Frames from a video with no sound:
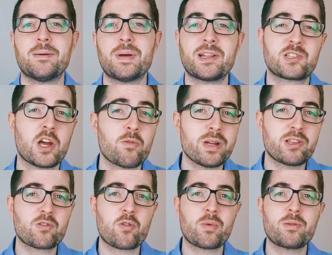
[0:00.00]
And so we
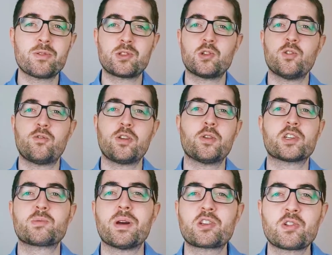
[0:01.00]
thought we would do for you a
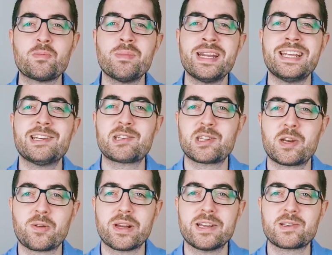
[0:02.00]
special
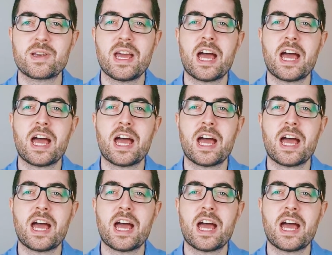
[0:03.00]
mini-series